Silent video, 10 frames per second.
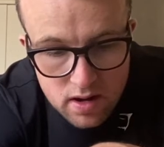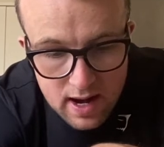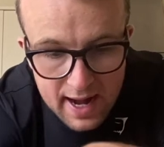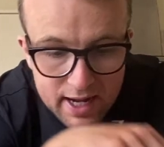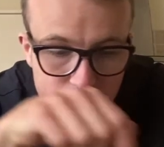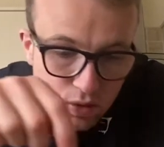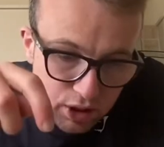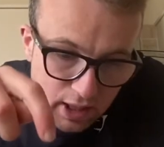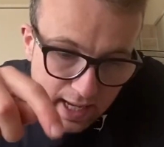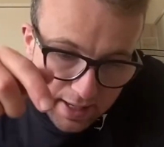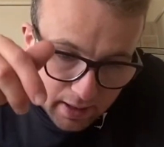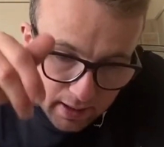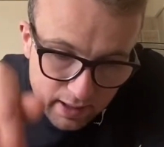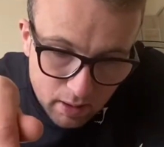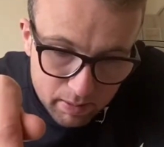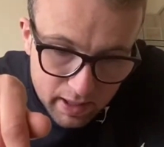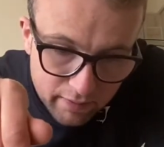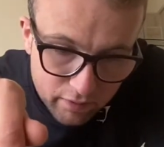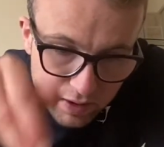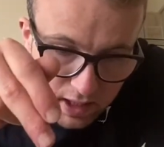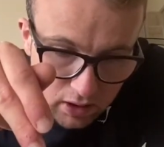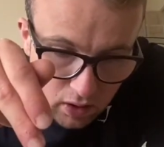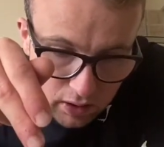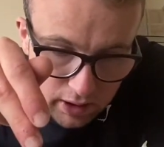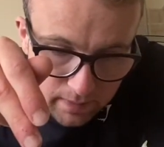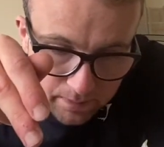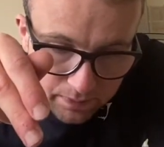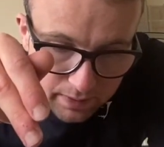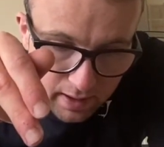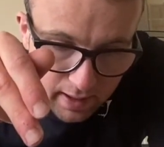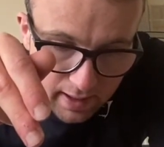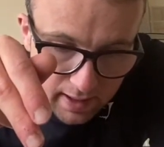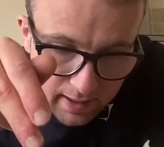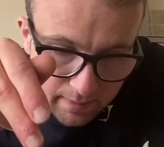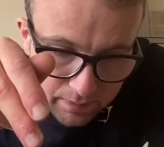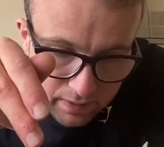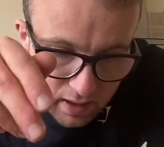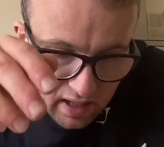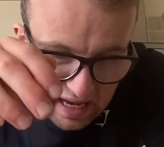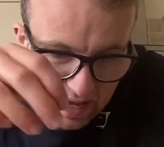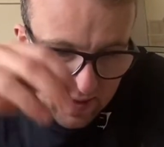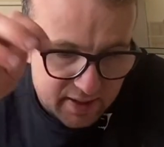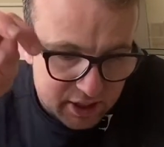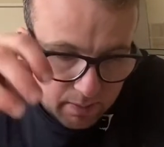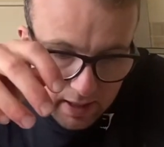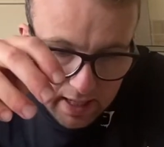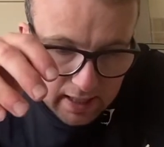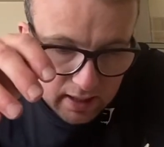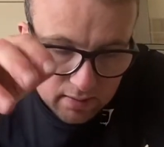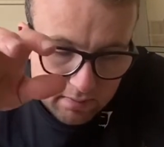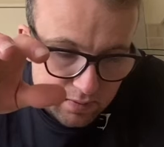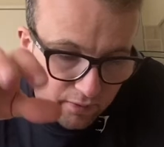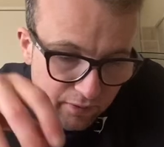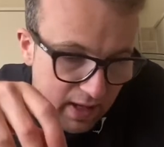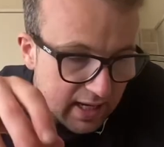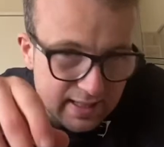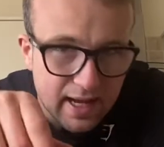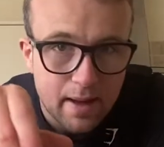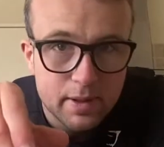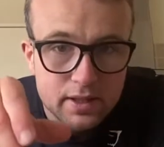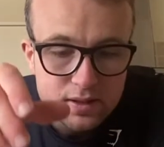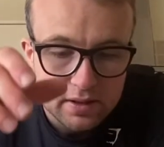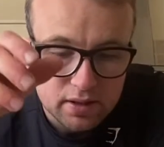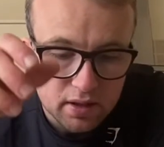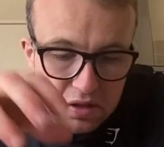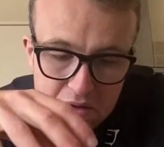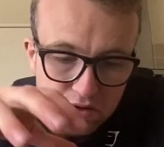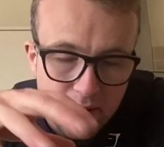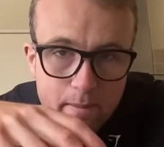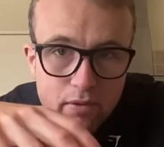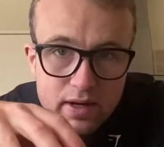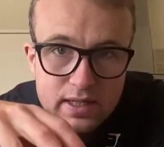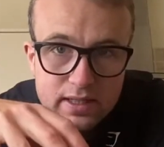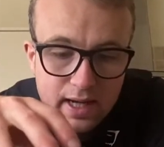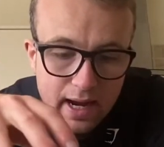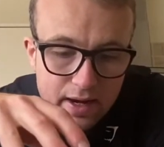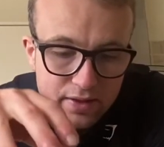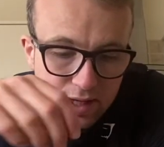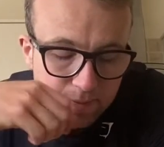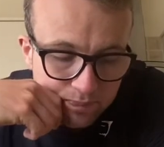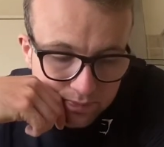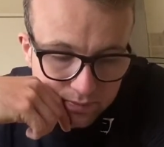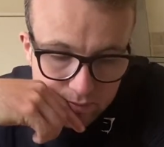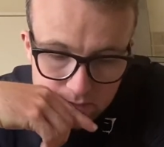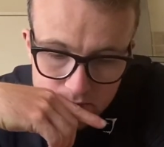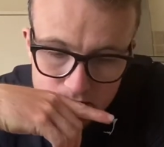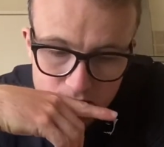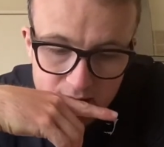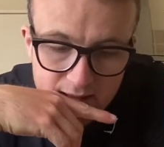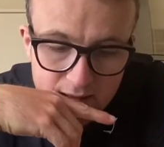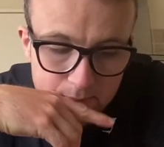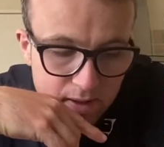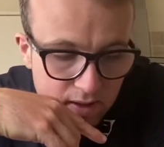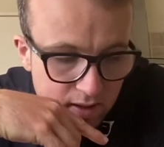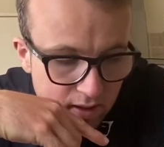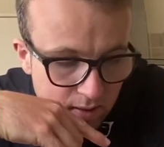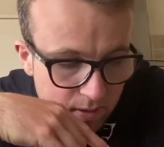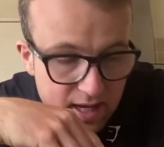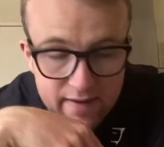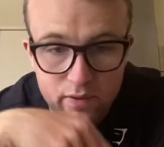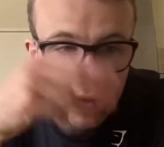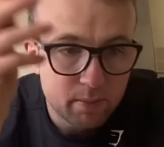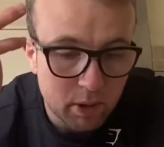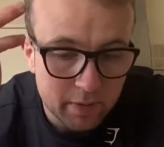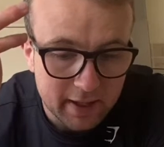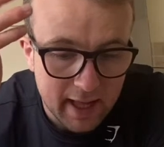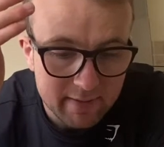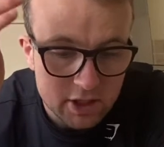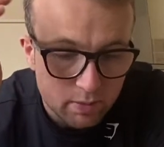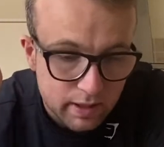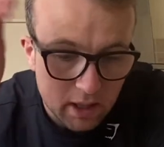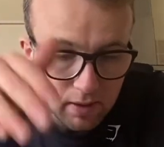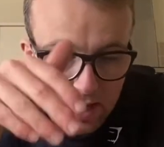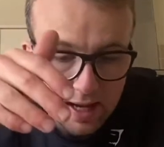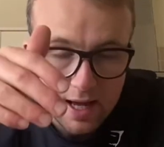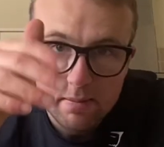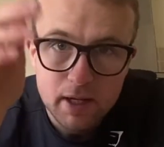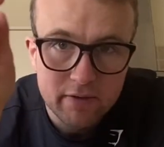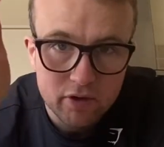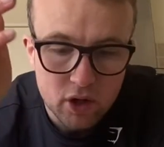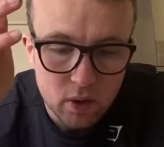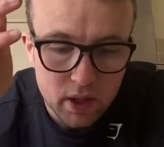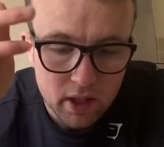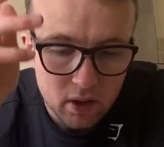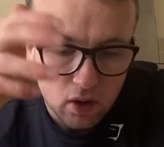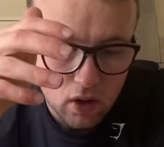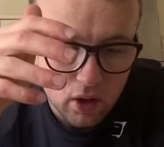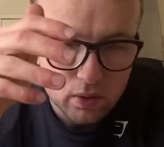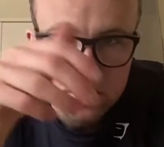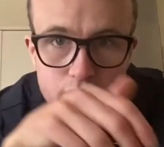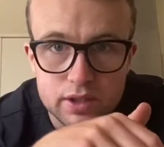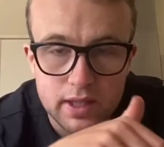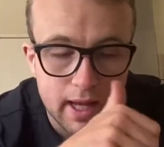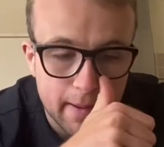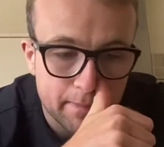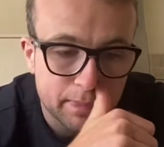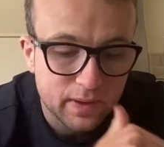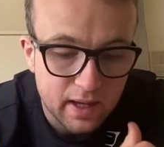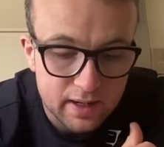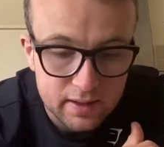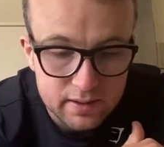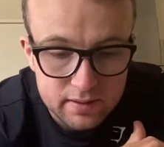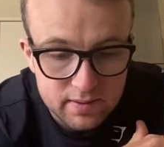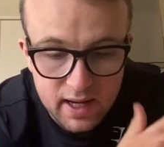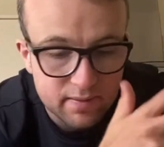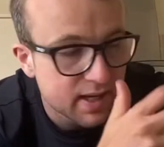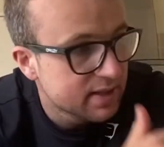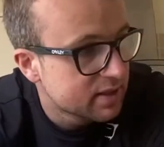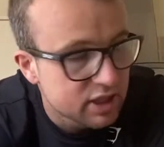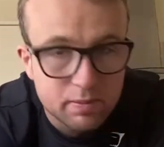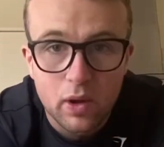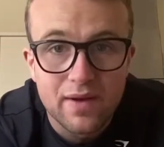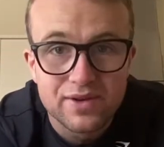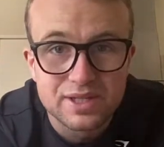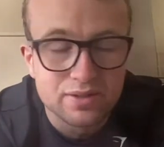I usually add a little bit of Greek yogurt, and then some like flaked almonds and cranberries kind of thing. But yeah, if I want to bump the calories up a little bit, I add a bit of granola or oats onto there, and yeah, hits the spot every single